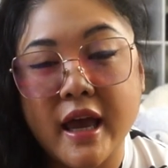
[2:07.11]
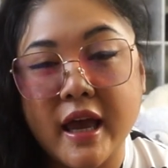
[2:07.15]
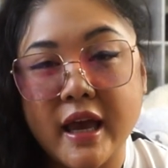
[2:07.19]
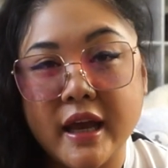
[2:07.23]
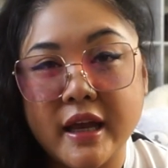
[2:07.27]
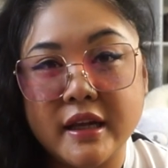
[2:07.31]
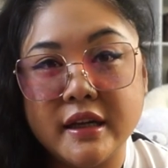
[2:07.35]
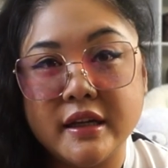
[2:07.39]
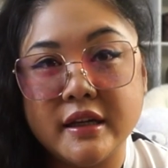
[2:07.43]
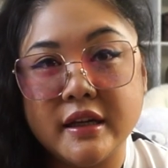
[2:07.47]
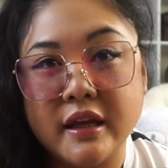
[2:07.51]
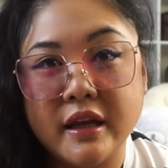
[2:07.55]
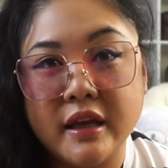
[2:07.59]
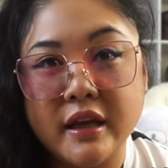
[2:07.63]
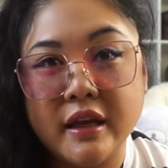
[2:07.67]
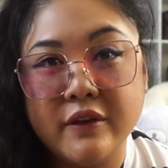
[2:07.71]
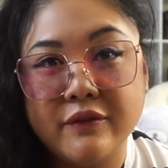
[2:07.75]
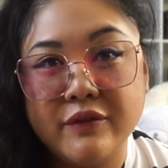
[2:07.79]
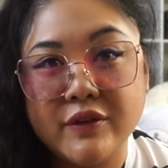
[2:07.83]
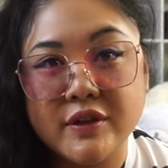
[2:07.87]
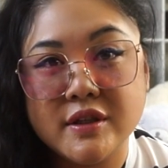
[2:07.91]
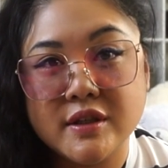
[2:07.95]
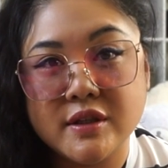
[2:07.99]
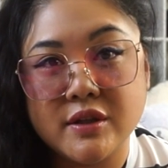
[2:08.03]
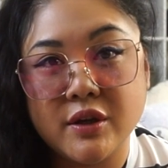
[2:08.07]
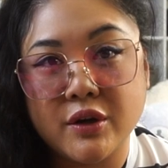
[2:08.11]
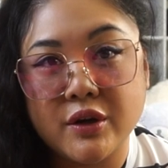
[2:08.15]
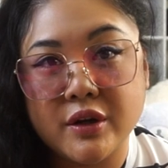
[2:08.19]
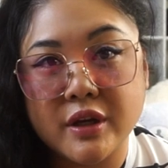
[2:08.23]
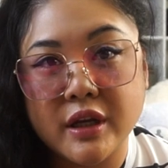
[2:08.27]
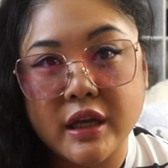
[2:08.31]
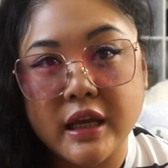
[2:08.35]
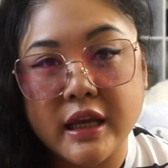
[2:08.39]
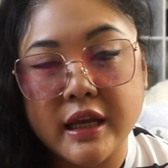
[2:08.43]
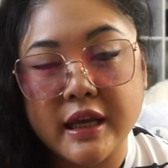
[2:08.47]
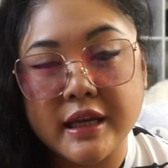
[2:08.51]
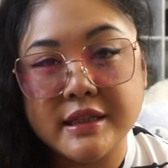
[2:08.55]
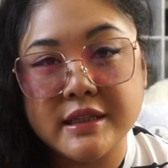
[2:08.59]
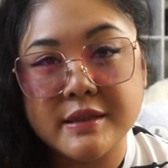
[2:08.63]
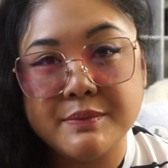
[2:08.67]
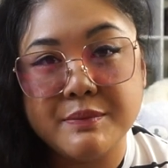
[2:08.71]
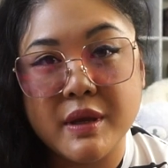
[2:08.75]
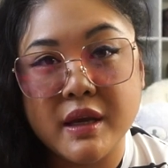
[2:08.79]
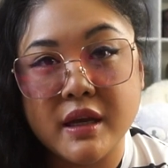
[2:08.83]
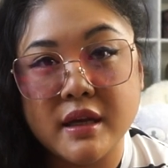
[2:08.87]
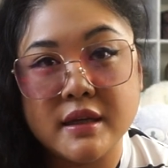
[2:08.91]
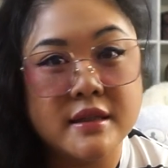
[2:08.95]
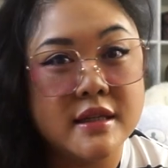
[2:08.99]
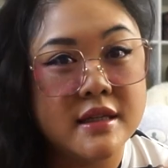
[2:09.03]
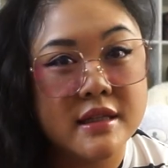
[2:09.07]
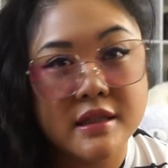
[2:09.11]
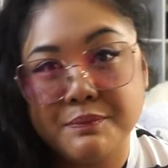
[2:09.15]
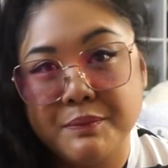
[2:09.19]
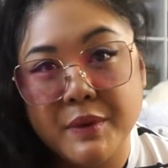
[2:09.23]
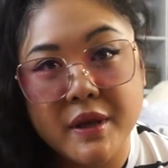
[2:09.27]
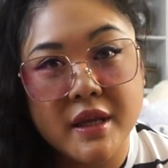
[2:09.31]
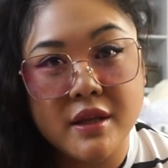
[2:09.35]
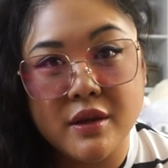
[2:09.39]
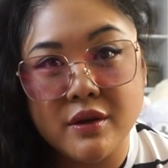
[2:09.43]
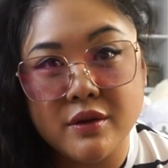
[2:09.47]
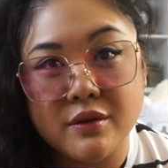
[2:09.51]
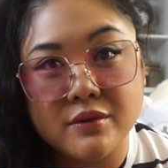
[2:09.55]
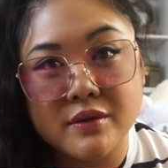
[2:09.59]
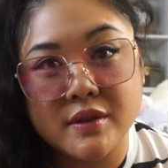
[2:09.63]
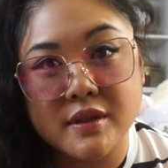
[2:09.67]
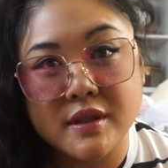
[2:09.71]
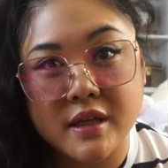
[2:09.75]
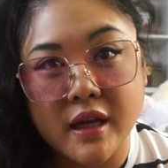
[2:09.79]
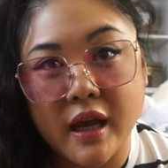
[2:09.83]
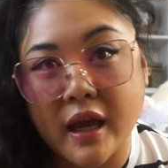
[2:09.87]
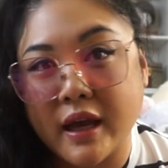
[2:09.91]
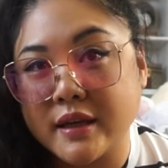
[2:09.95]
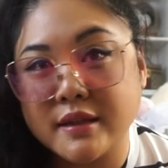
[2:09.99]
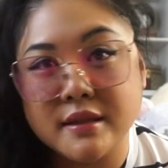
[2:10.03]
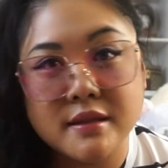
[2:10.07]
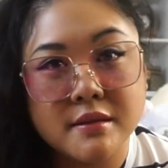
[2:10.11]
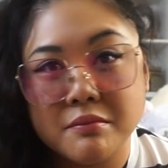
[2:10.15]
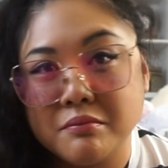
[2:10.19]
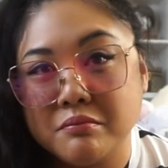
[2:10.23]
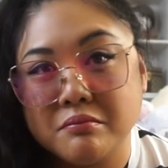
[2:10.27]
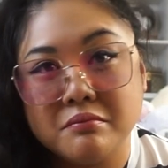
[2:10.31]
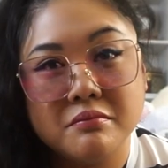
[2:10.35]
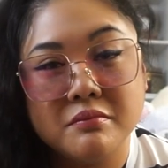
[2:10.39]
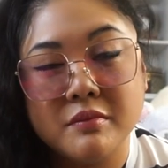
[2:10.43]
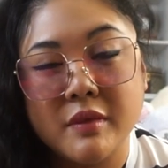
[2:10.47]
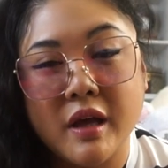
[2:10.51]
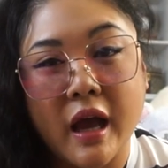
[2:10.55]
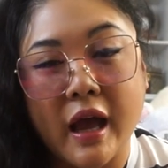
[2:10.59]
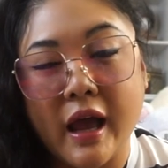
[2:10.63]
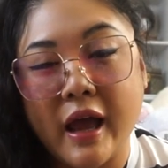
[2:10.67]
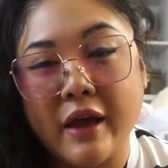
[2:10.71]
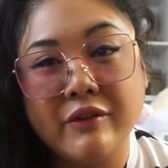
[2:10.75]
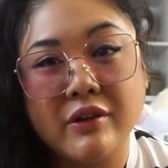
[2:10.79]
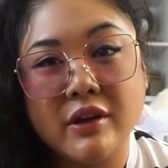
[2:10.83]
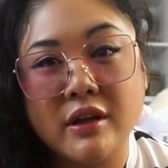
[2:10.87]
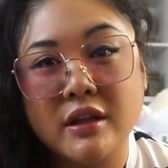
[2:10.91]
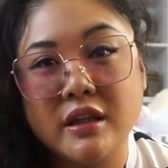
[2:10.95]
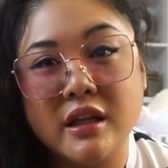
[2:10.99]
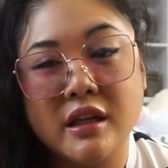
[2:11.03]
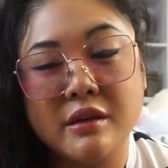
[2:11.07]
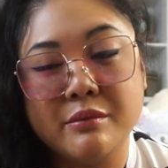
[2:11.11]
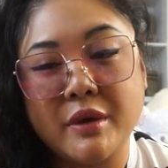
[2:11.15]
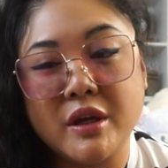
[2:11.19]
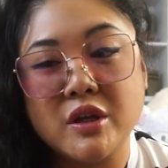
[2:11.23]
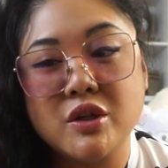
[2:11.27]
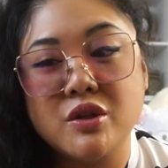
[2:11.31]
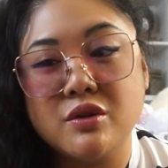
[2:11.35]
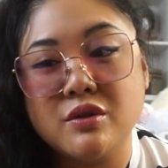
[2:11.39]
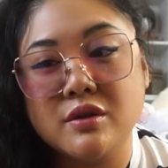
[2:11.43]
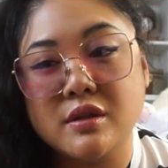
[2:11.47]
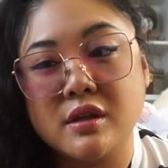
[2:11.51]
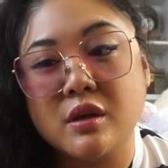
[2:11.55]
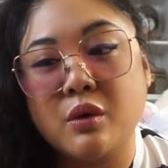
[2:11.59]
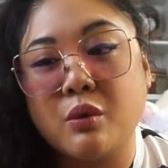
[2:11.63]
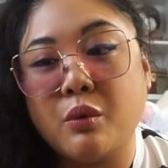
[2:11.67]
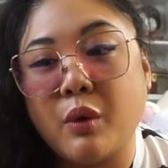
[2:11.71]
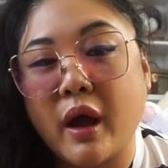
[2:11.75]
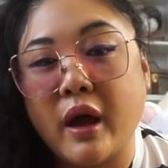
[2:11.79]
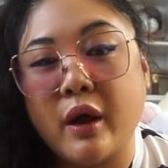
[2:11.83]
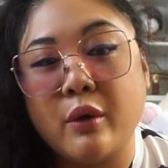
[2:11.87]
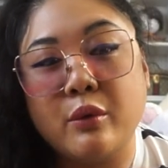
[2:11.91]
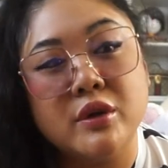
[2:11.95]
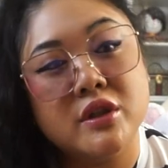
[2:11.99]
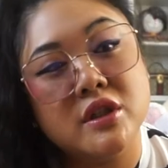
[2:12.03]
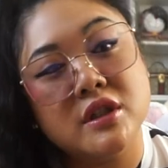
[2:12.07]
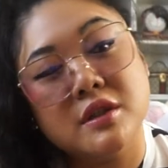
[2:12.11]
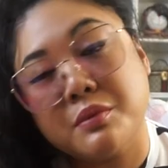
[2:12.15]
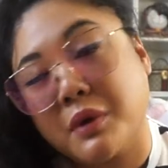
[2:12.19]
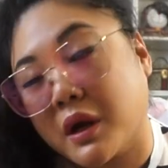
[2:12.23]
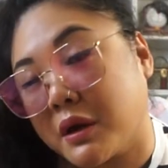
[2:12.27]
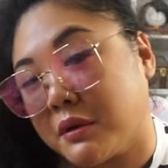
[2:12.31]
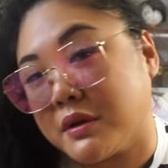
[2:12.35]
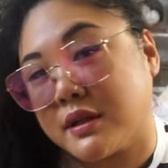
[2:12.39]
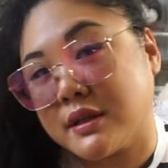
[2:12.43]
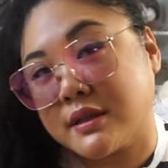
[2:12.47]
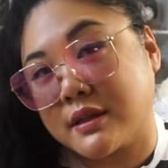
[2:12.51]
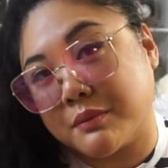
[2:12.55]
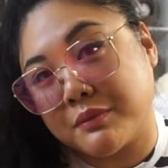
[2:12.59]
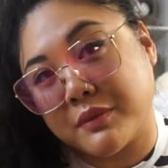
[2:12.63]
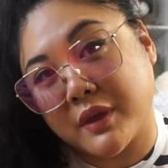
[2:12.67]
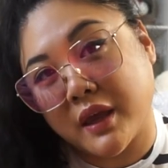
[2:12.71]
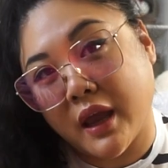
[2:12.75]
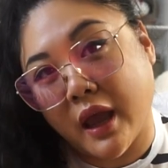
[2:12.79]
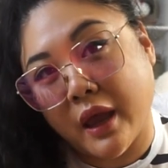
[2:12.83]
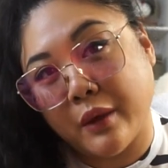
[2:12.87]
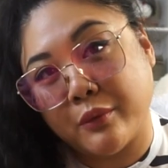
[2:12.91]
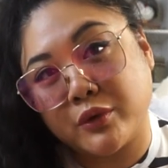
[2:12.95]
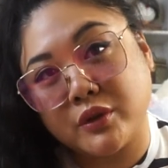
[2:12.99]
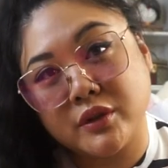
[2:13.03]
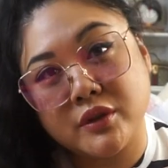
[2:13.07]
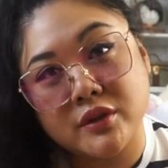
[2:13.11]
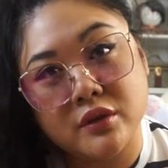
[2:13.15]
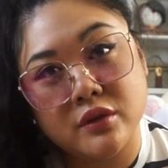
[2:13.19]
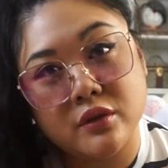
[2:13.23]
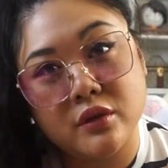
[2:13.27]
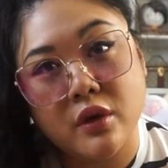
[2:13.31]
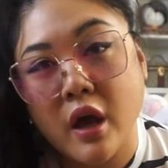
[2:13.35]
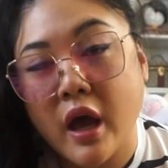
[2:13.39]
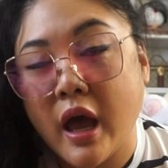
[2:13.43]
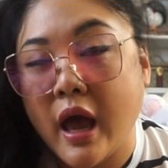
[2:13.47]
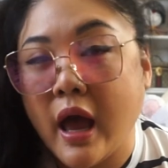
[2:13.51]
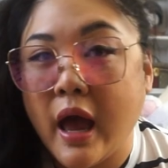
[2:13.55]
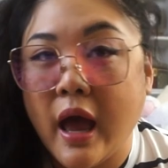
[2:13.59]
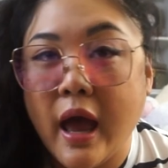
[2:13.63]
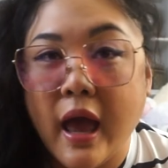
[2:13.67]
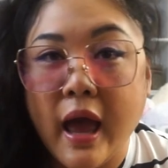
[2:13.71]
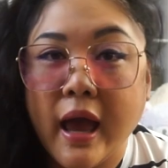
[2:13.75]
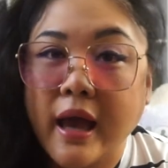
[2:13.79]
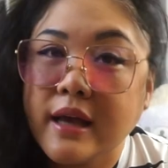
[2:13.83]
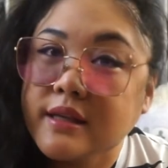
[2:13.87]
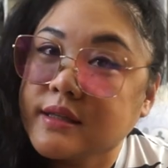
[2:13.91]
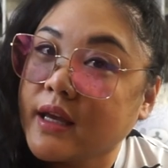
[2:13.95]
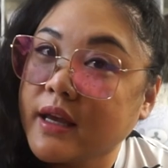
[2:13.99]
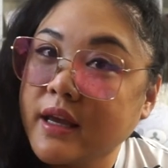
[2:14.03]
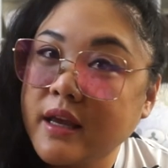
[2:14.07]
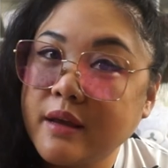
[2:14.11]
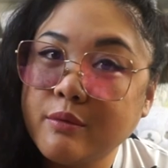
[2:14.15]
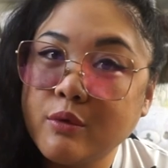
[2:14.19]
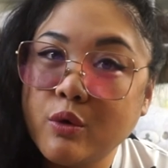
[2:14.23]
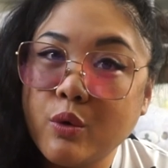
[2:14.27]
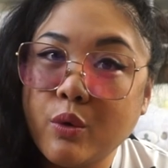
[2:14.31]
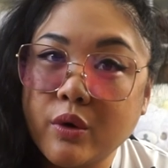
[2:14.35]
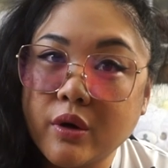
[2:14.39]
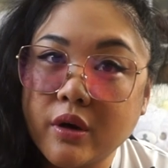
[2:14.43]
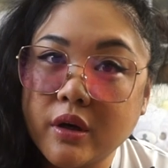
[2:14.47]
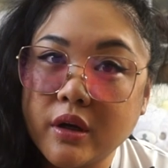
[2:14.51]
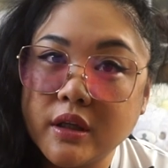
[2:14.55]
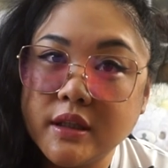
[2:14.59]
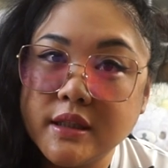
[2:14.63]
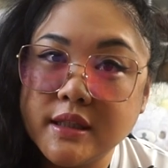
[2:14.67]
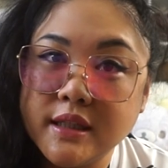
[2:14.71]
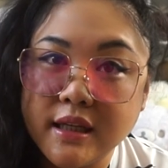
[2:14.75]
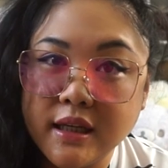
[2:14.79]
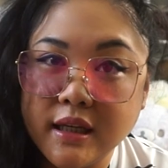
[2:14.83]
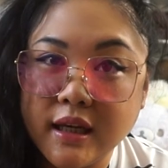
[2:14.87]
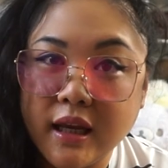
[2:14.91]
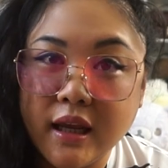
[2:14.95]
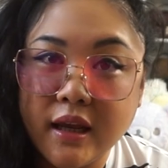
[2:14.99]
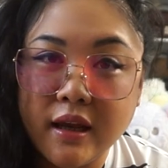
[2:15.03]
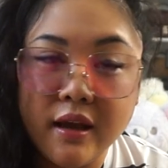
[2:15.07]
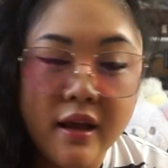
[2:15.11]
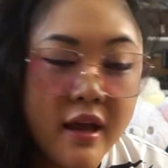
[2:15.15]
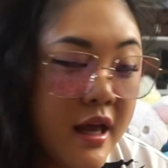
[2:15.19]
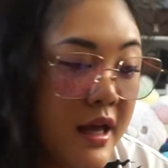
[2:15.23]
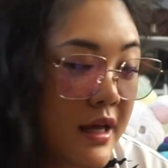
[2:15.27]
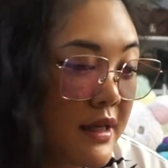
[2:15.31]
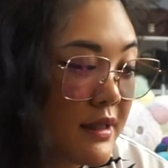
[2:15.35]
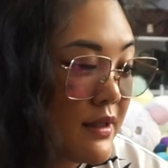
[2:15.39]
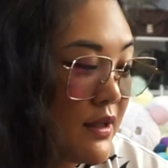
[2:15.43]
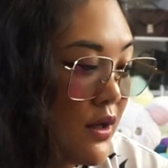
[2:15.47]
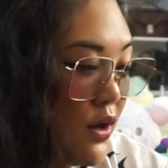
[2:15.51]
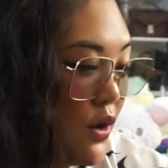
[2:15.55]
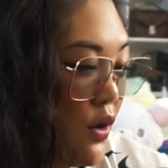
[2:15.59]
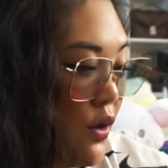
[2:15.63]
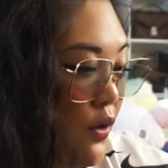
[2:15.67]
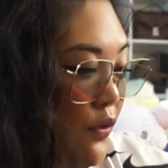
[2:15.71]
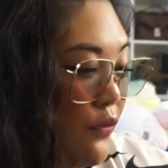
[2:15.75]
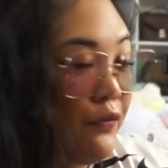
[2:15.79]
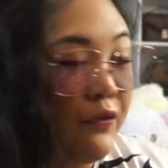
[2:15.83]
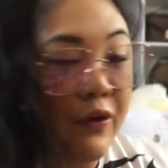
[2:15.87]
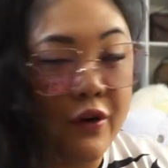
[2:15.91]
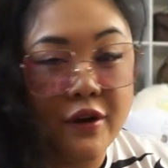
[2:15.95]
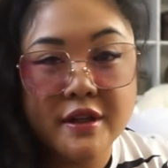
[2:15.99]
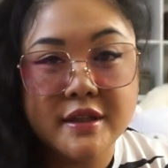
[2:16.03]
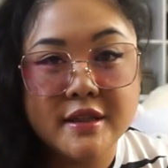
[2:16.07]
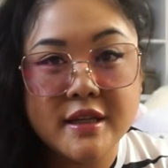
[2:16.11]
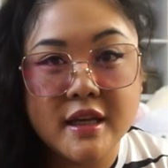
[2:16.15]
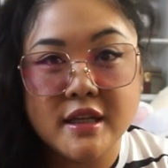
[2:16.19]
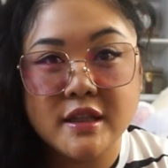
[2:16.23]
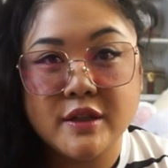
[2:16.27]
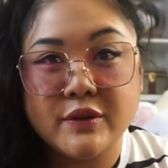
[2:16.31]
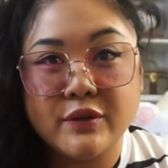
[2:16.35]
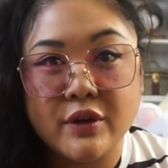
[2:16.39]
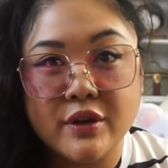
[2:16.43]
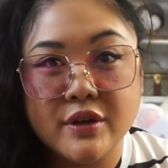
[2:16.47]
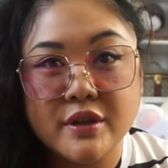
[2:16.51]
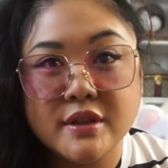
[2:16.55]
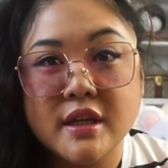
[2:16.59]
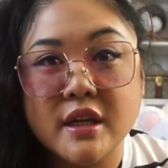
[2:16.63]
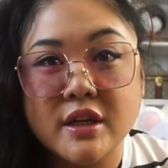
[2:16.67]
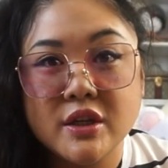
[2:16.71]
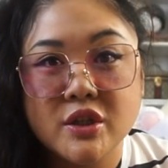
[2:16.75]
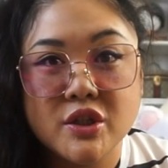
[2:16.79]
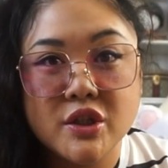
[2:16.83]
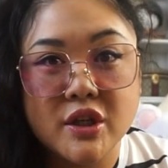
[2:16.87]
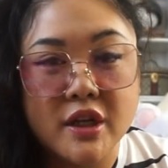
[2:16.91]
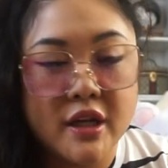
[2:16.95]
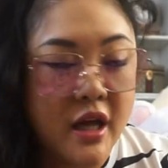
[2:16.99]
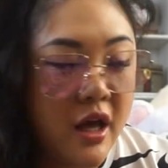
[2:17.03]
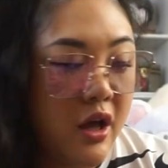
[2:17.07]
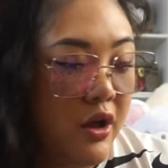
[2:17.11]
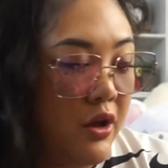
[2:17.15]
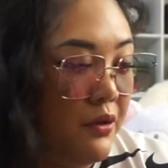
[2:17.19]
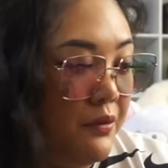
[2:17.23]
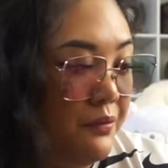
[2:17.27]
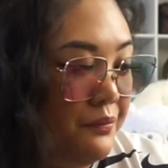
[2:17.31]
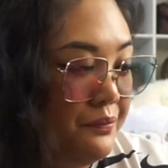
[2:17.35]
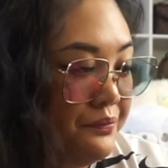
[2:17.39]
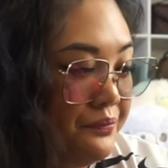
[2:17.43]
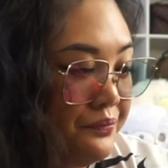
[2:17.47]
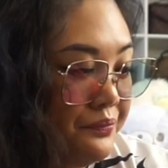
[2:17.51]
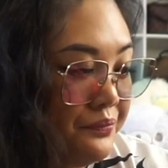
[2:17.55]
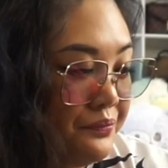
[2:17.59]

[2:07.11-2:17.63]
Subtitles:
And if it's dirty, it's because it's been used, guys. I haven't cleaned my shoes in a while, which is probably something I will do as I am quarantining. So first things first, Chanel.